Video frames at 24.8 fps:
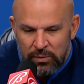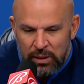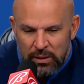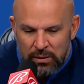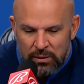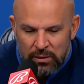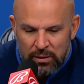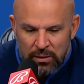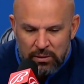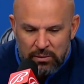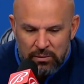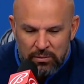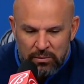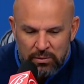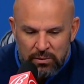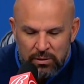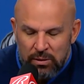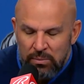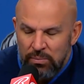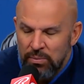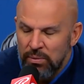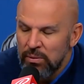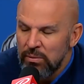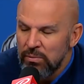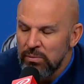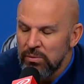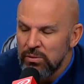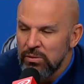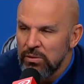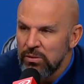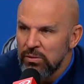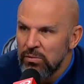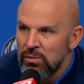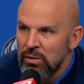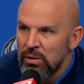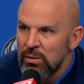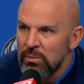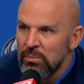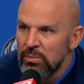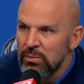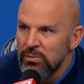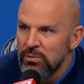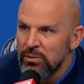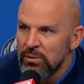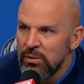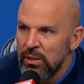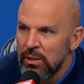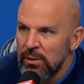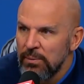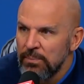I thought DP was incredible
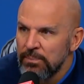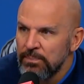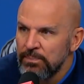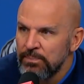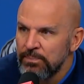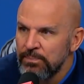tonight.